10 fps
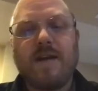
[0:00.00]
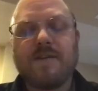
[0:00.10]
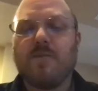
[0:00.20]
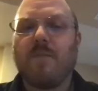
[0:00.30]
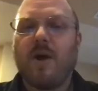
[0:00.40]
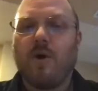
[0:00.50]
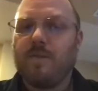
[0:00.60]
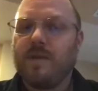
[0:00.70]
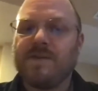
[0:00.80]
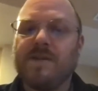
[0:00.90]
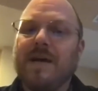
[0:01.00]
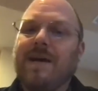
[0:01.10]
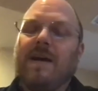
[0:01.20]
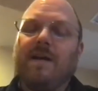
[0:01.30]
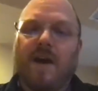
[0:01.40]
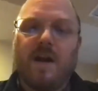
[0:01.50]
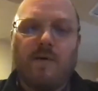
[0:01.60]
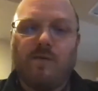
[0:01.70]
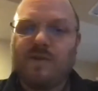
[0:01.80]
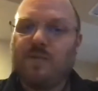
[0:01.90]
So my hope is, if I
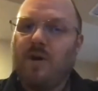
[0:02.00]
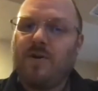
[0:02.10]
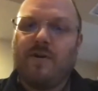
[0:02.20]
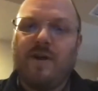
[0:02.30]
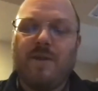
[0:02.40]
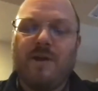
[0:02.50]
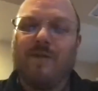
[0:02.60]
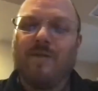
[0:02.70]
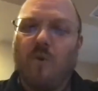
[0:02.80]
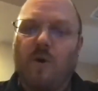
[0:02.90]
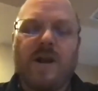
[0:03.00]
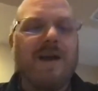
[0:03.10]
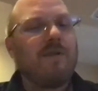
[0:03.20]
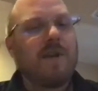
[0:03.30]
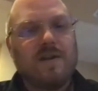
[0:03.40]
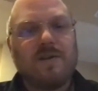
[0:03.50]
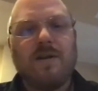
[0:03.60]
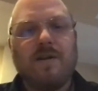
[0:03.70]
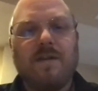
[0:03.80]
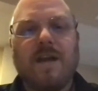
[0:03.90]
don't respond to your email in the morning, I'll get to
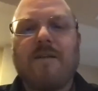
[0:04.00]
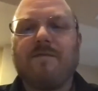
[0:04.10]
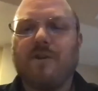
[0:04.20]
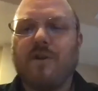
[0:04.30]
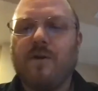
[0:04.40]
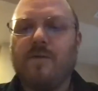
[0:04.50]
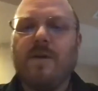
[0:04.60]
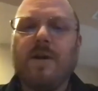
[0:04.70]
you in the afternoon.